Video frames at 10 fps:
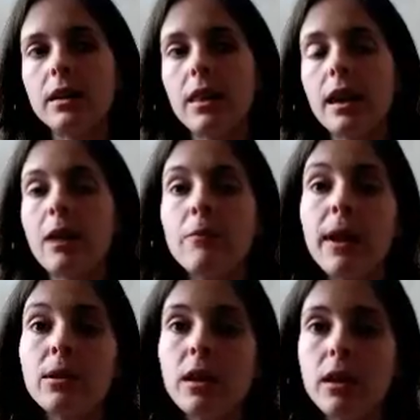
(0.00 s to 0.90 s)
then I
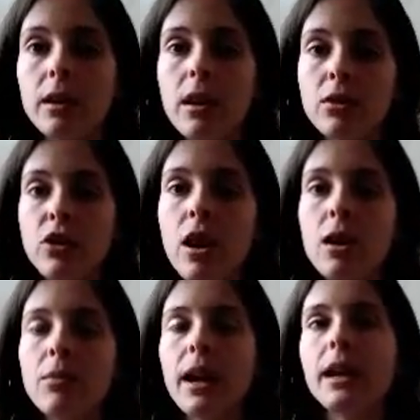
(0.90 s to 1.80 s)
found a
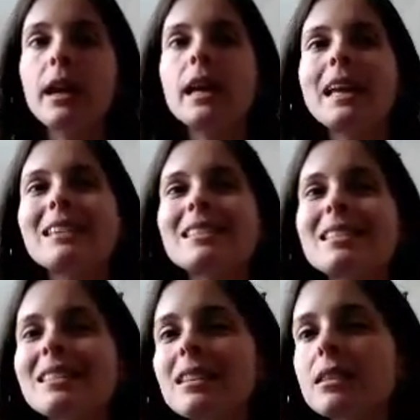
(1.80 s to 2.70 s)
job that
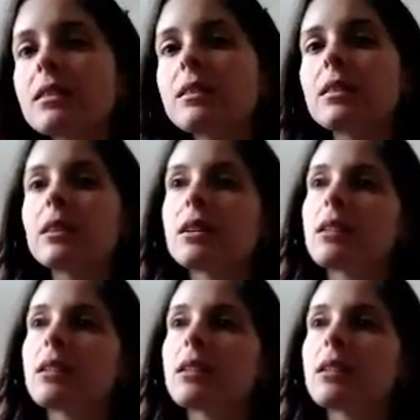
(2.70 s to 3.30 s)
is still